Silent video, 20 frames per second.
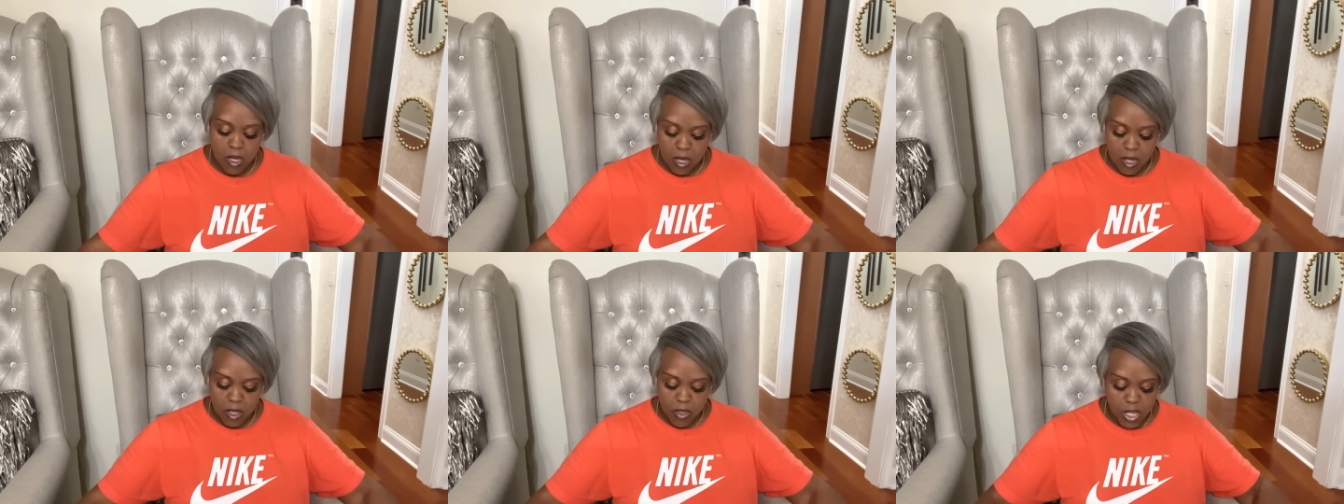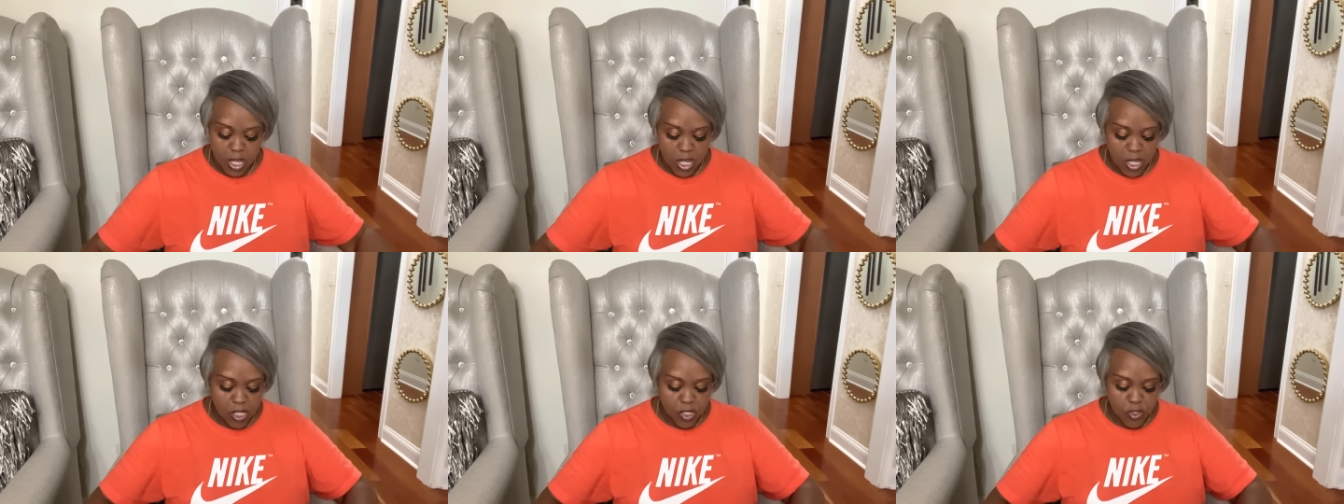
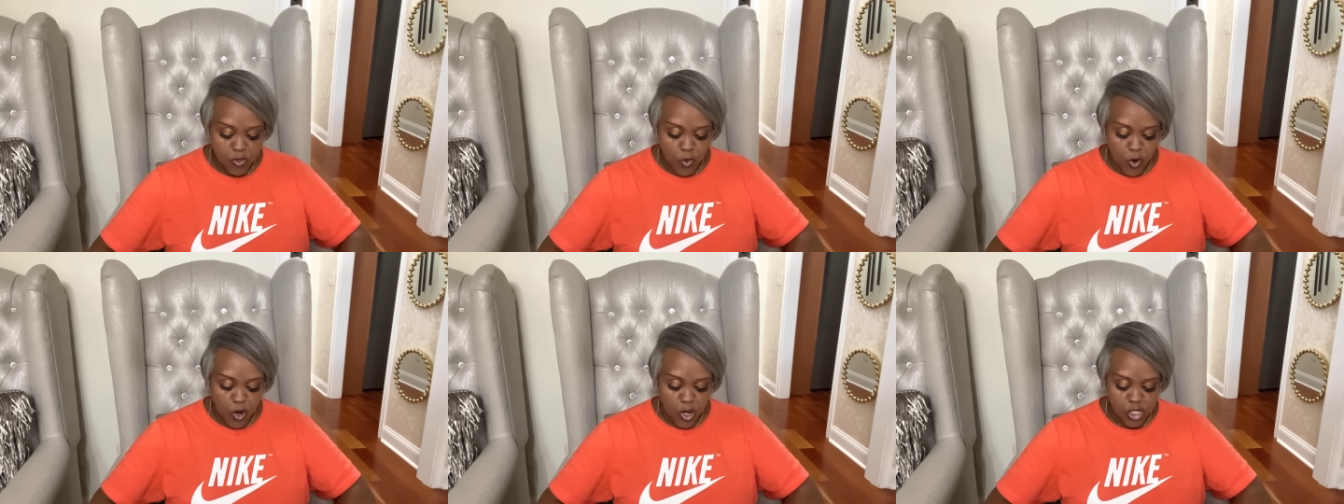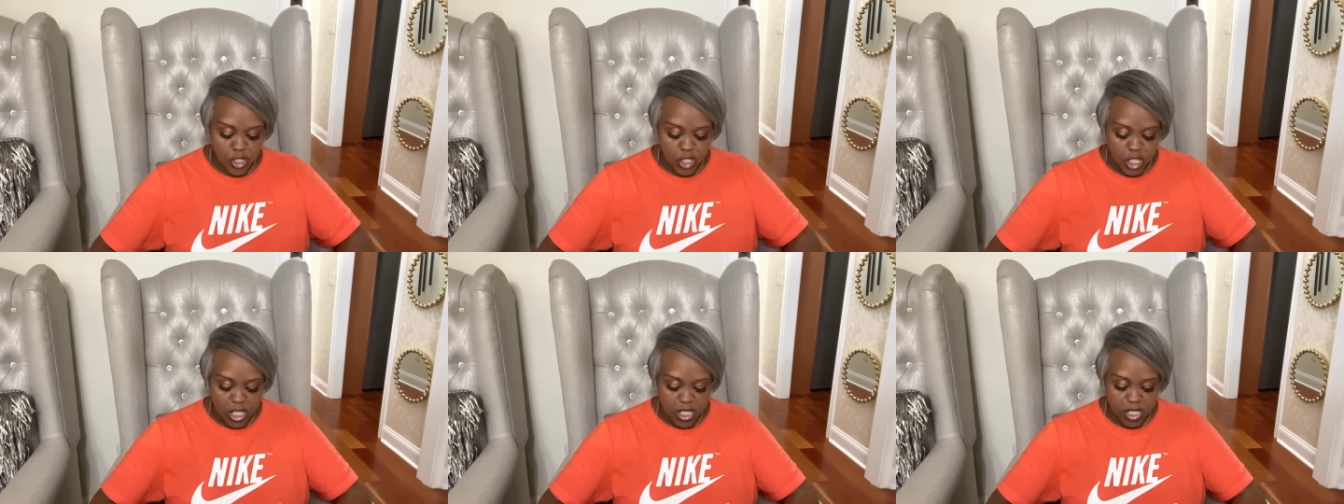these were
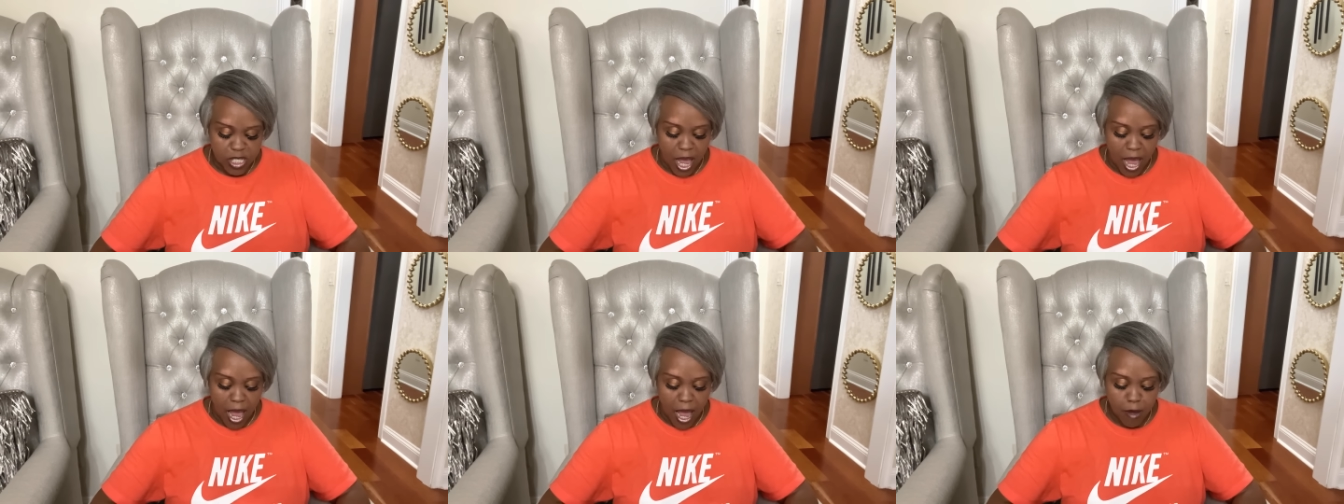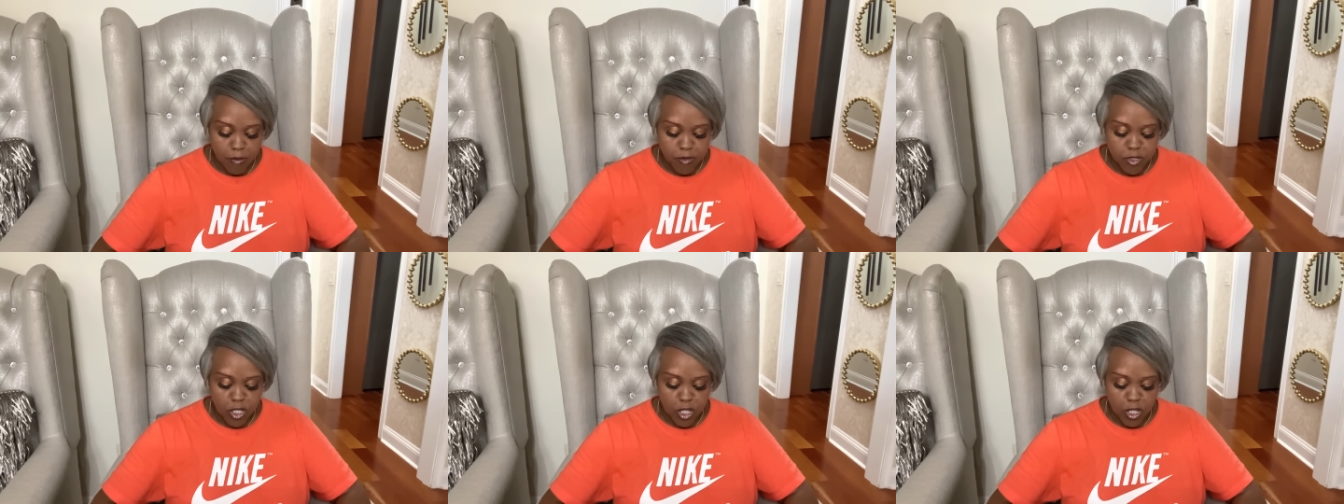just
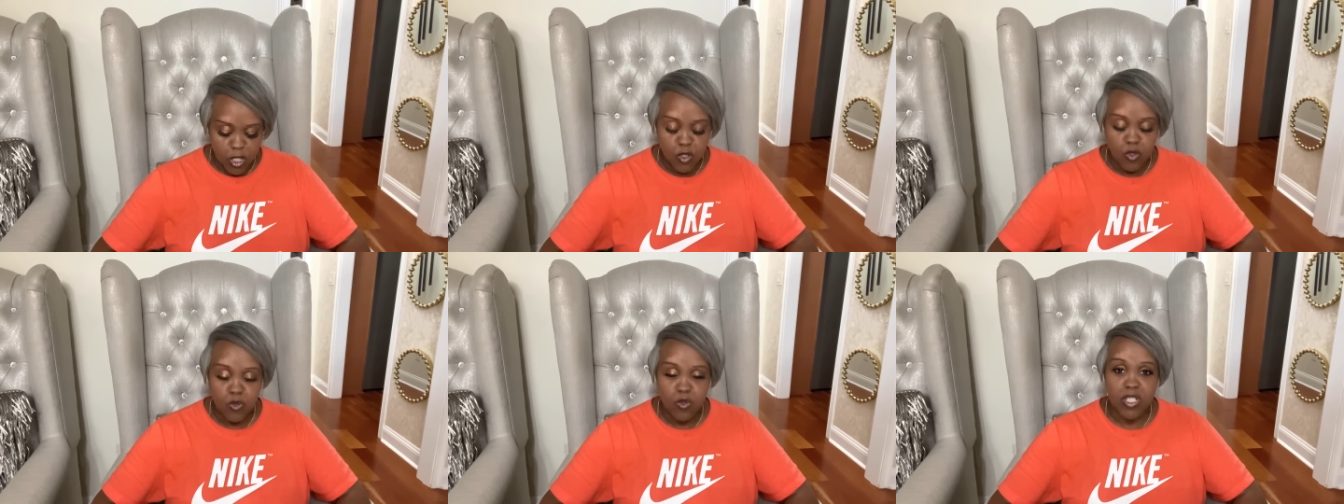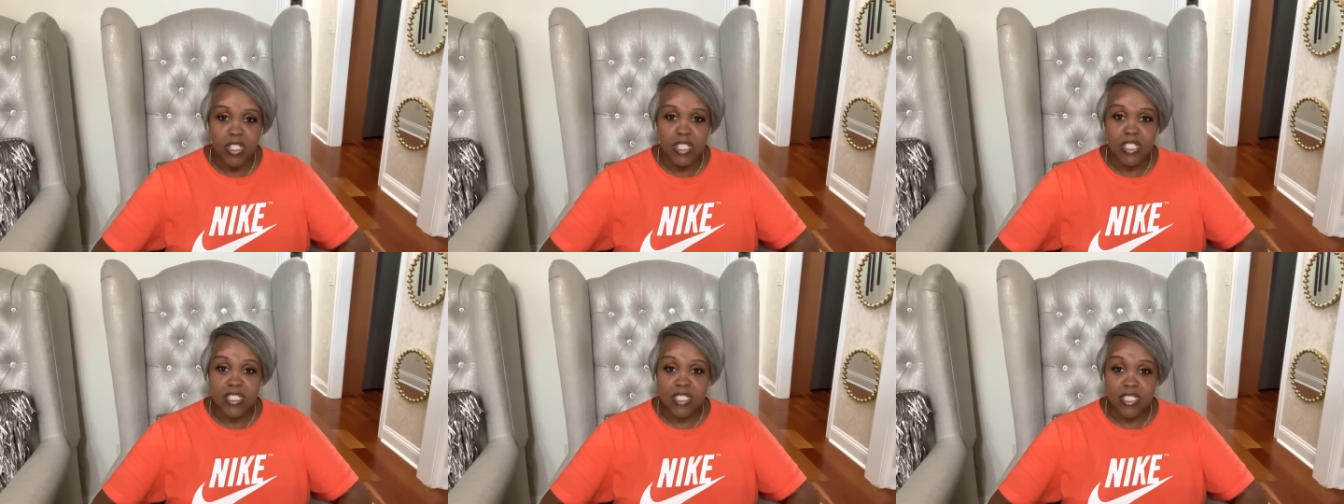
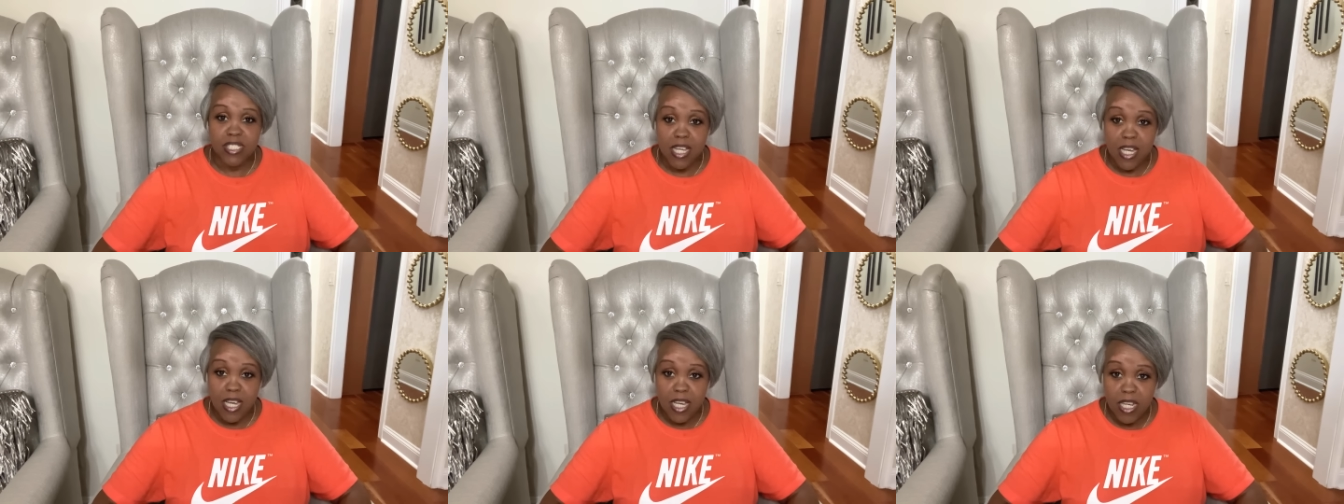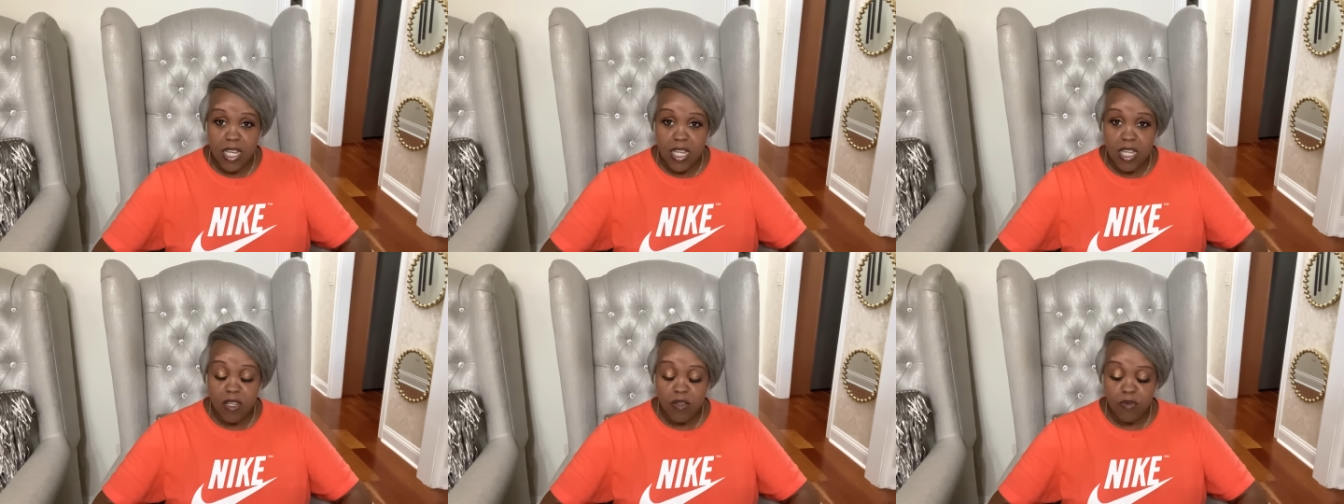absolutely
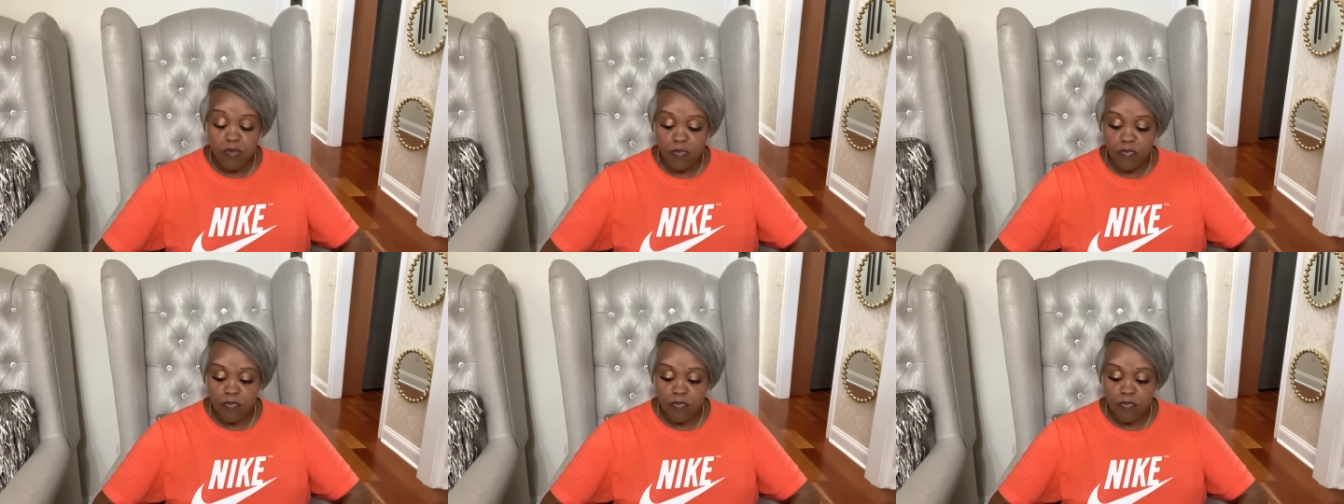stunning.